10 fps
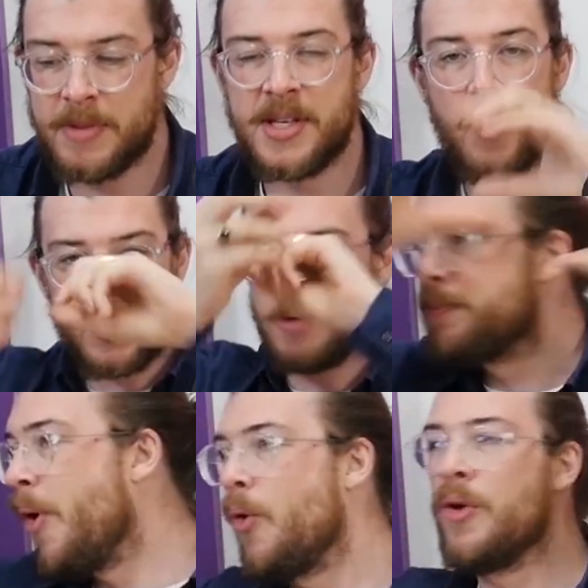It's like watching
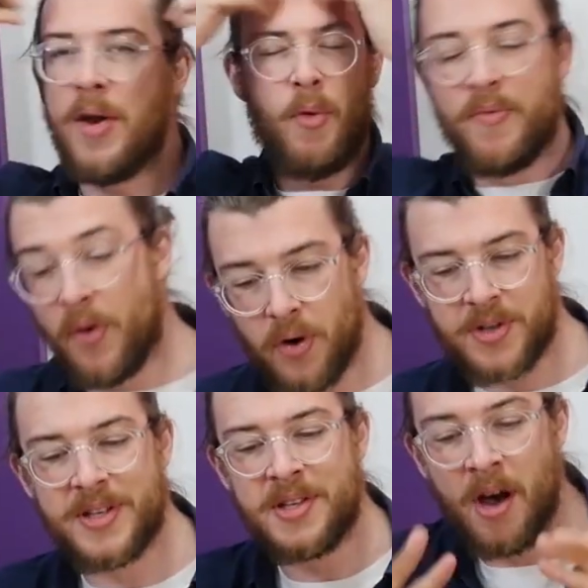porn in
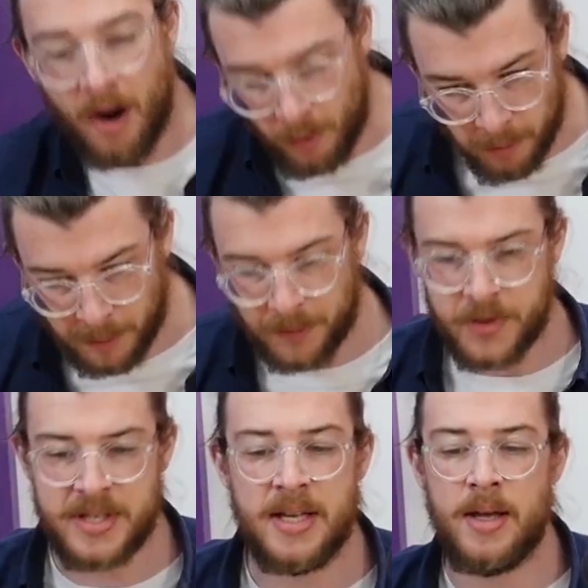reverse. It's horrible
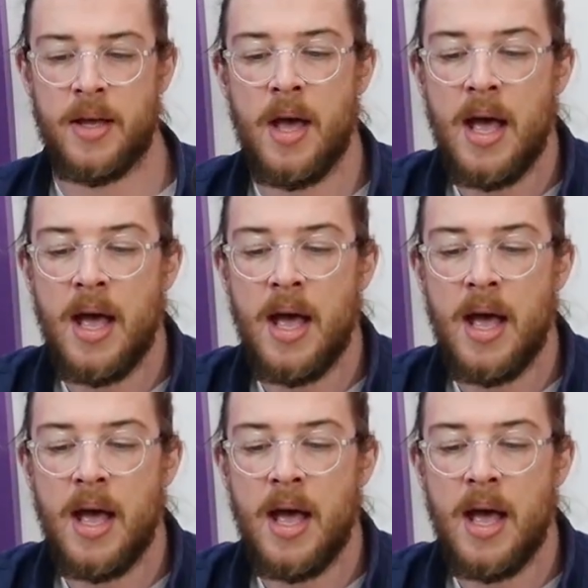to see.